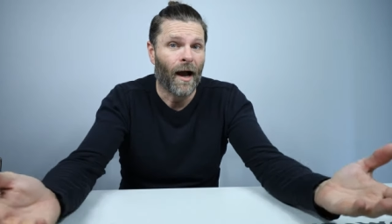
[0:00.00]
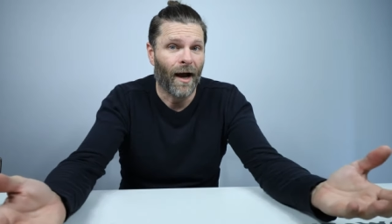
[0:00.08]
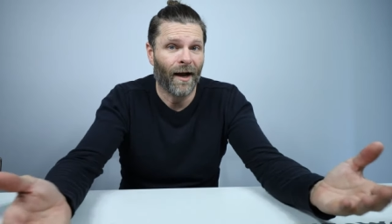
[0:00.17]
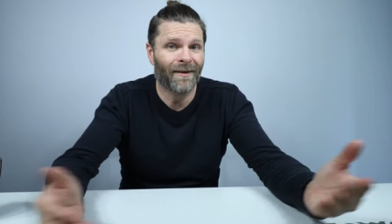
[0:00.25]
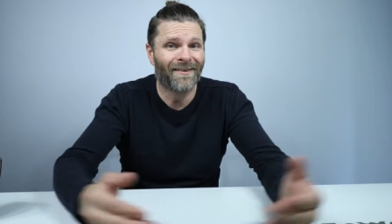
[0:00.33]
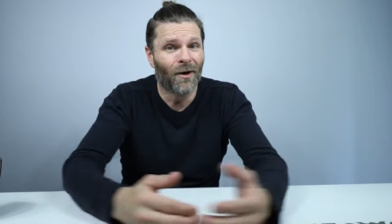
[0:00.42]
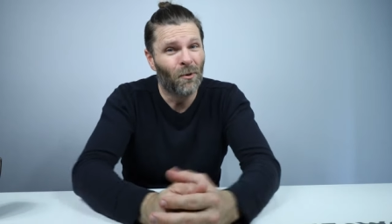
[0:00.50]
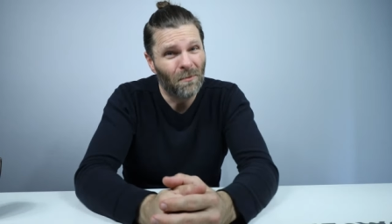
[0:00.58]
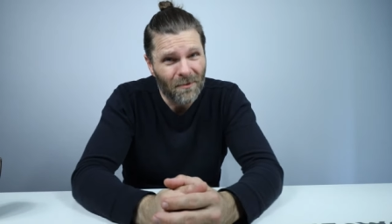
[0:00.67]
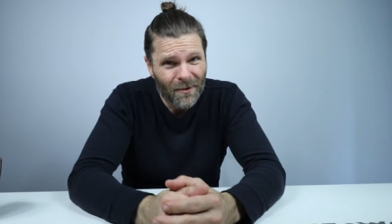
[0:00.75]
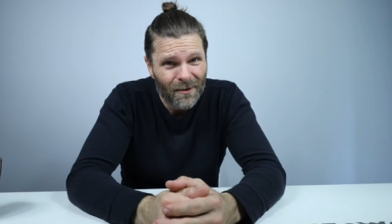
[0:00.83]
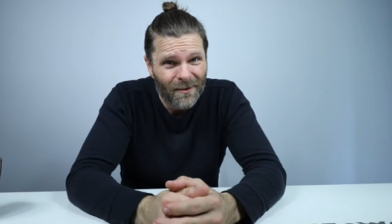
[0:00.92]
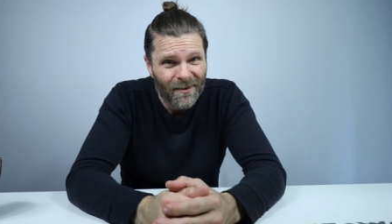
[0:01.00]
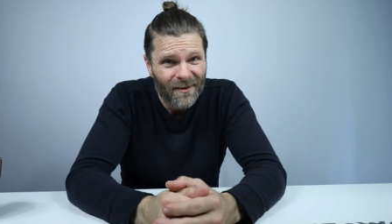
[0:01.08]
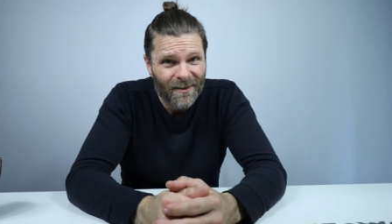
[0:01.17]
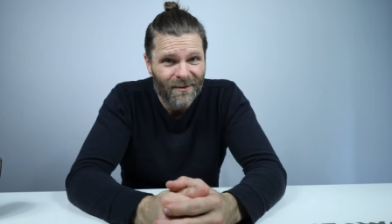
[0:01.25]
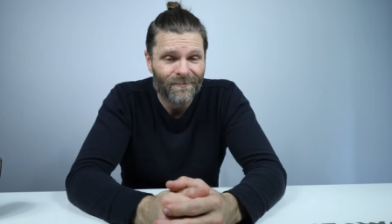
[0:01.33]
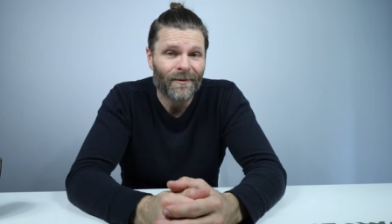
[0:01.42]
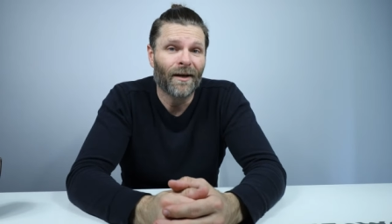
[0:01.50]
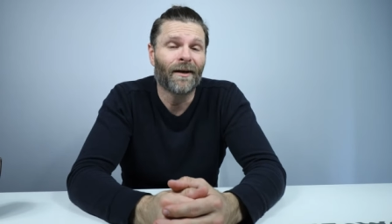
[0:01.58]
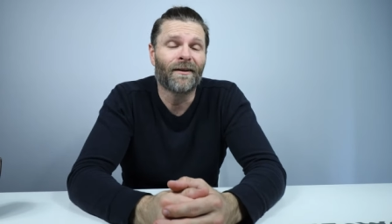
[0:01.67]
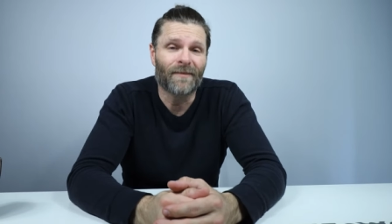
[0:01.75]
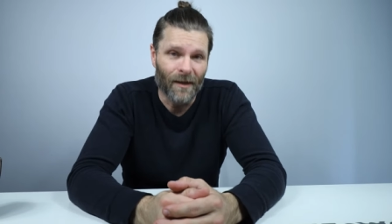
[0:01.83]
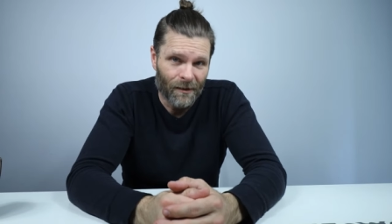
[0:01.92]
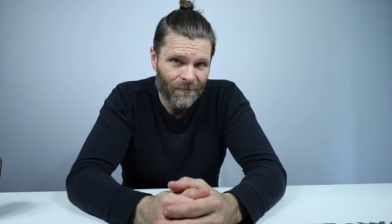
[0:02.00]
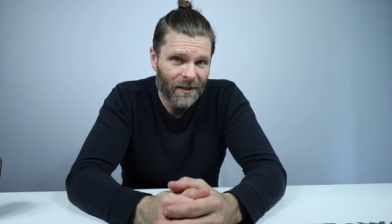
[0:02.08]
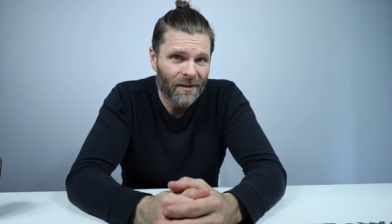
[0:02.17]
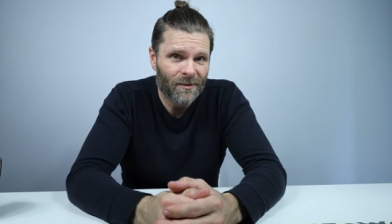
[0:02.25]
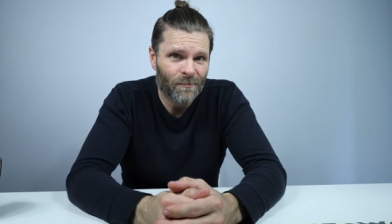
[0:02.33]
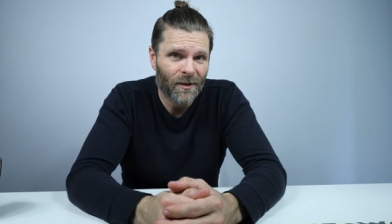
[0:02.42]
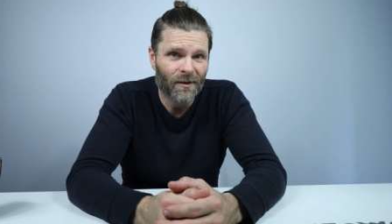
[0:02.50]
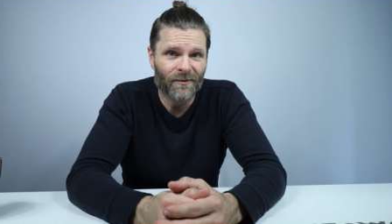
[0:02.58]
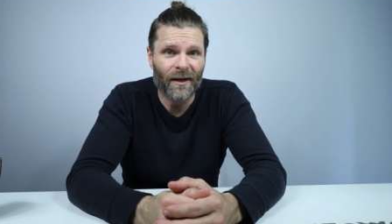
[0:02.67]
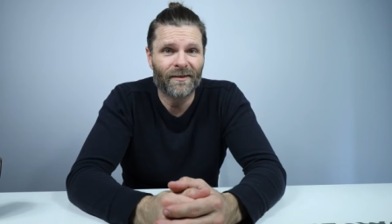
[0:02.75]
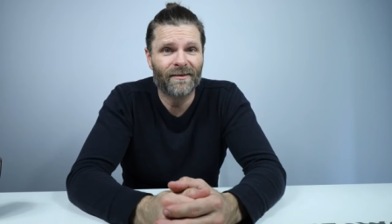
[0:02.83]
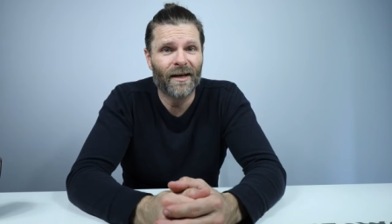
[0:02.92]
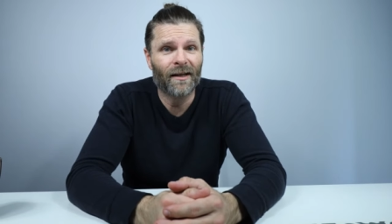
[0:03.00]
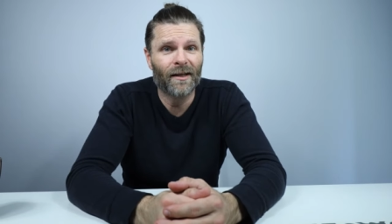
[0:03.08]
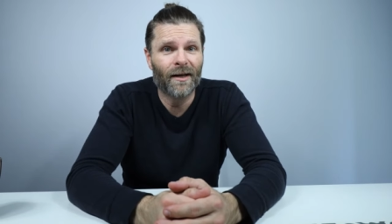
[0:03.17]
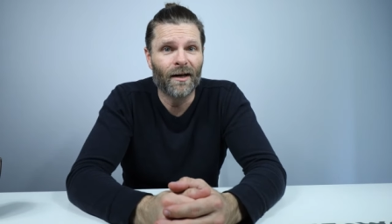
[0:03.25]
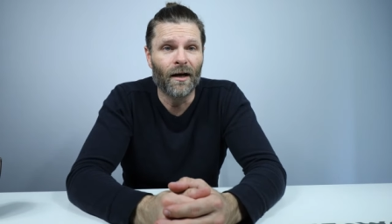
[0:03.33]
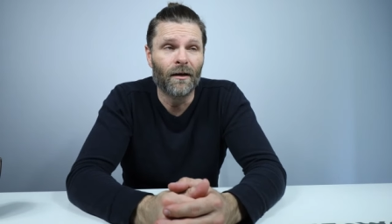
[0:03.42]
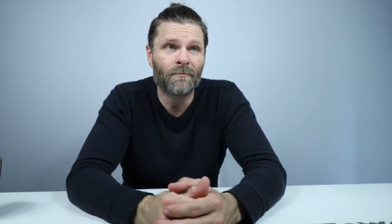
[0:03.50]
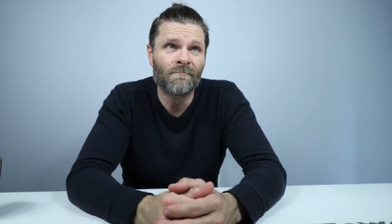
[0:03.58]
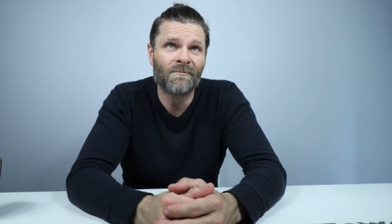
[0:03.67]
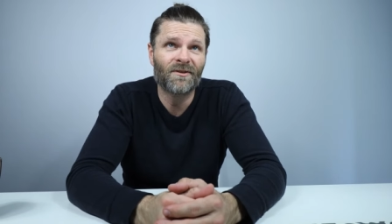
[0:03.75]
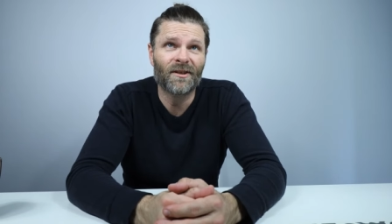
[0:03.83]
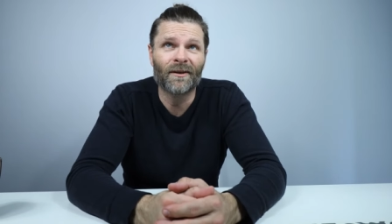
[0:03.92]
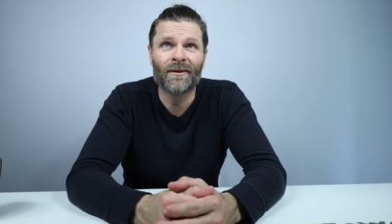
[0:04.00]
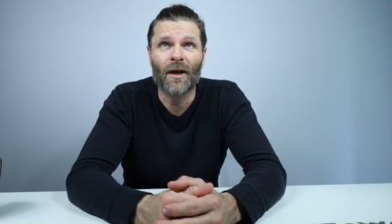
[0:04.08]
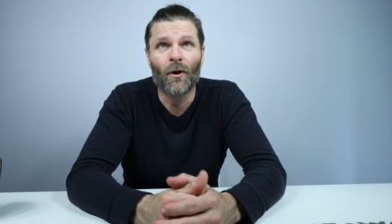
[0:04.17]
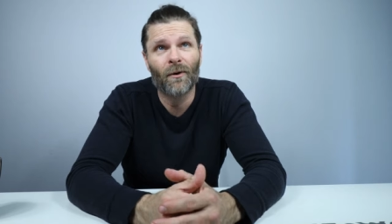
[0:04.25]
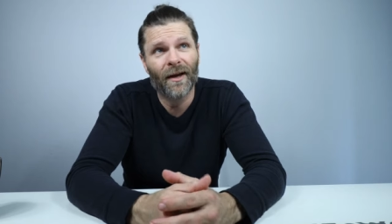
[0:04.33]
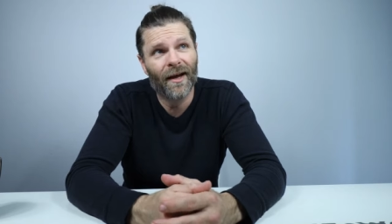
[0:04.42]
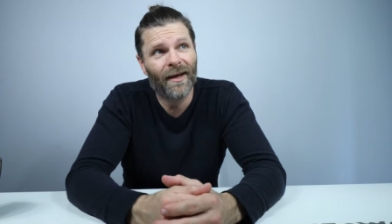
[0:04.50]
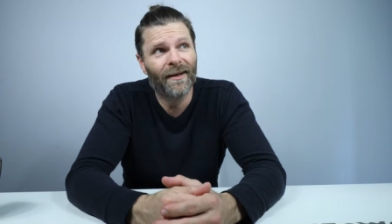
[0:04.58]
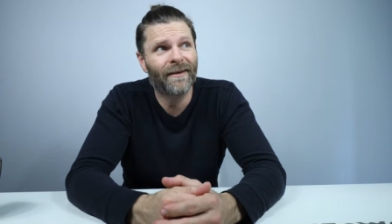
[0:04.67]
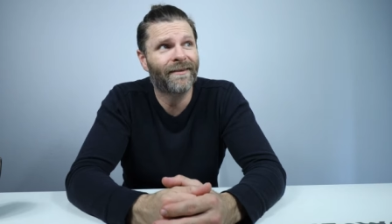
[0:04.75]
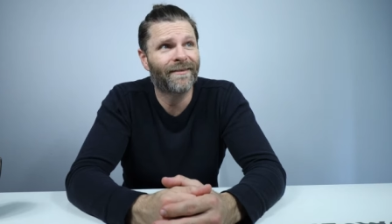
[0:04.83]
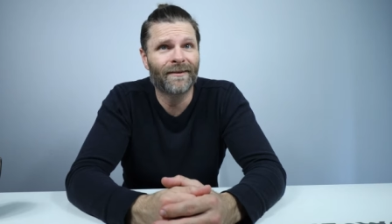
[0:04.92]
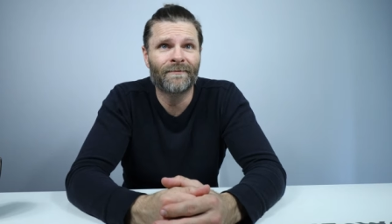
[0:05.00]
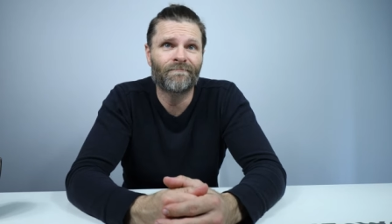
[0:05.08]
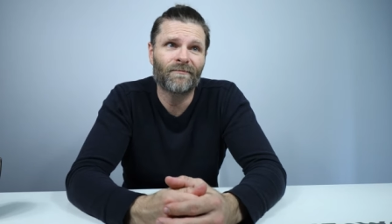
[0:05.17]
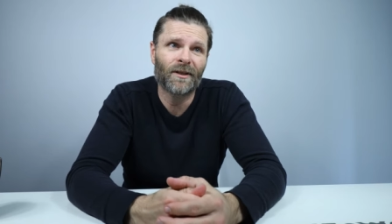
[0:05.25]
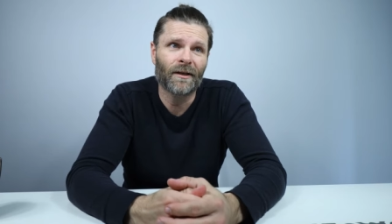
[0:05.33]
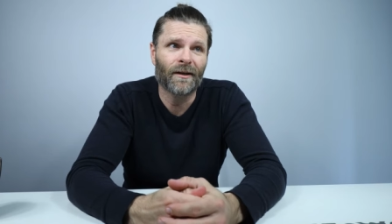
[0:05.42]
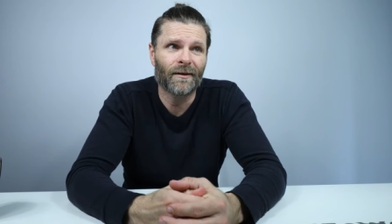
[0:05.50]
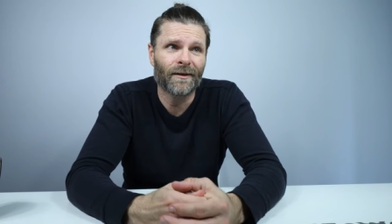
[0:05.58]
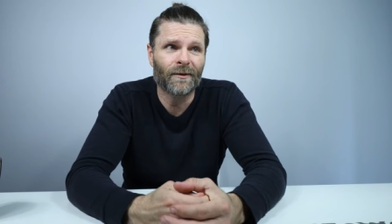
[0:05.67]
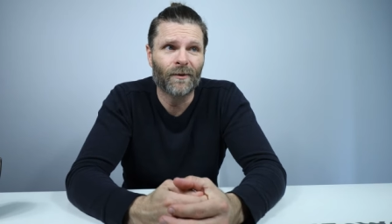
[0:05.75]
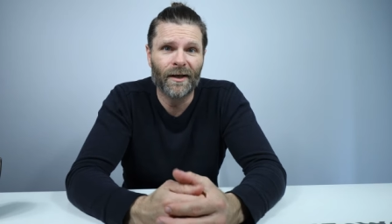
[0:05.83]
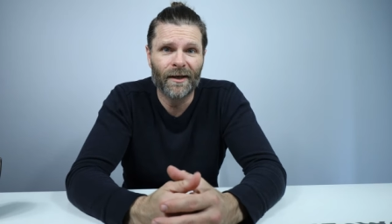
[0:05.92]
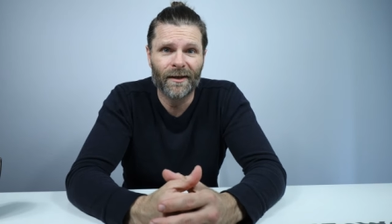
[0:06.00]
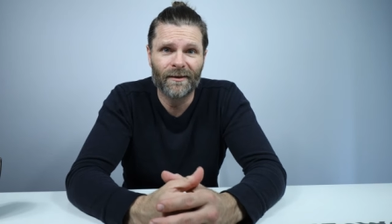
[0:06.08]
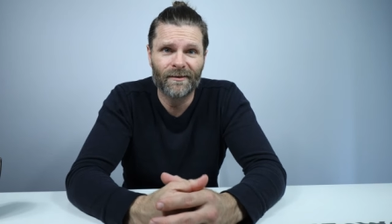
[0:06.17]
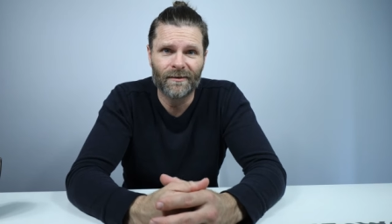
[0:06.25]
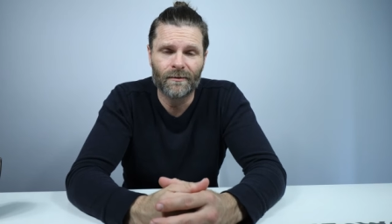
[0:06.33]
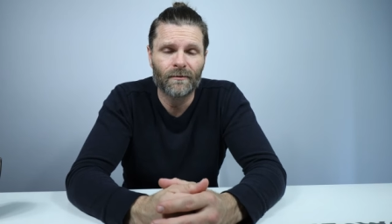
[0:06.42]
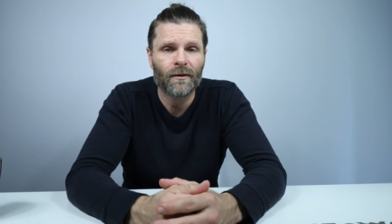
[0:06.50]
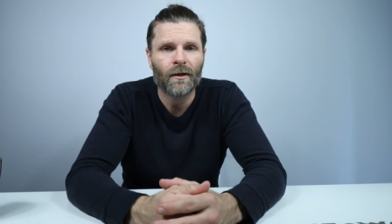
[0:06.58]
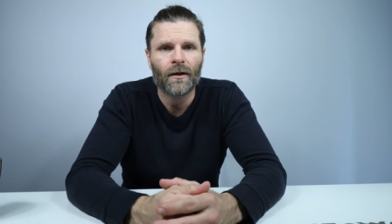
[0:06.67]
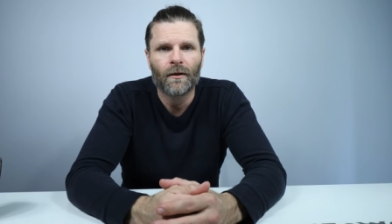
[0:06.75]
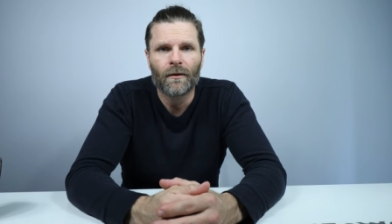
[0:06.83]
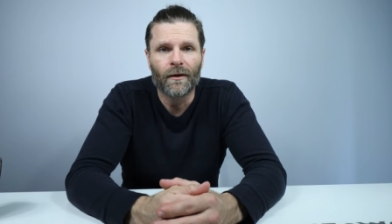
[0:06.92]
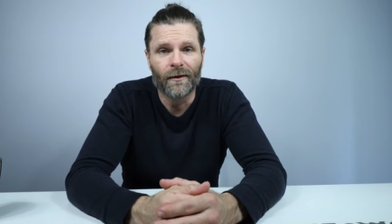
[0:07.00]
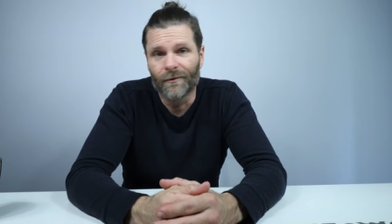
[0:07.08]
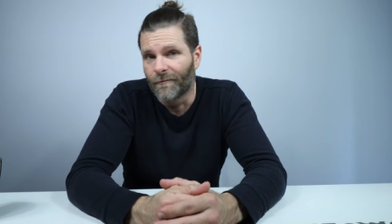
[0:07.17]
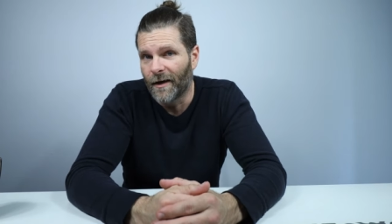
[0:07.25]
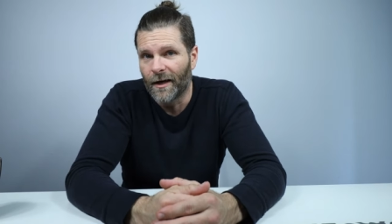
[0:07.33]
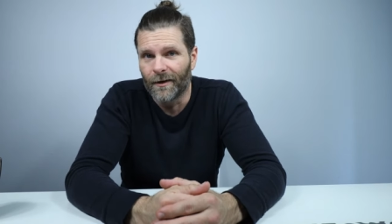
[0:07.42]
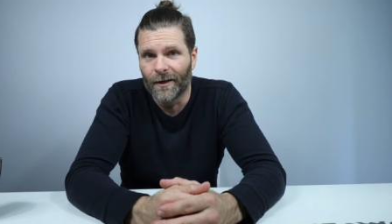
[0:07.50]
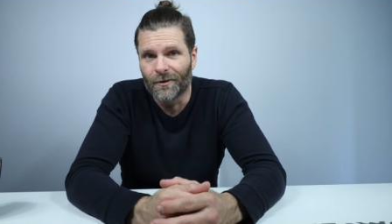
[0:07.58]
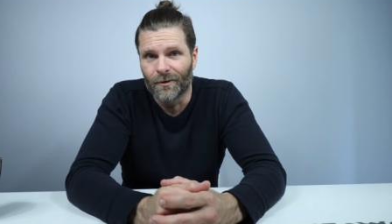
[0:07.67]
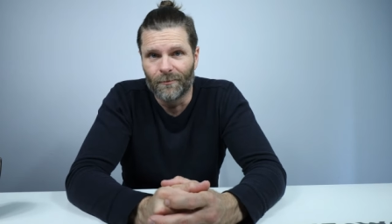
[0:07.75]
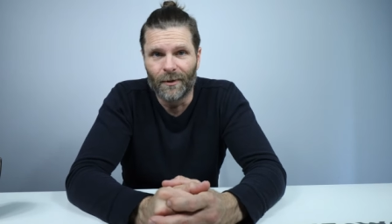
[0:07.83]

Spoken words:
I don't. And it's obvious because I say a lot of ums and okays and yeah, anyways and things of that nature.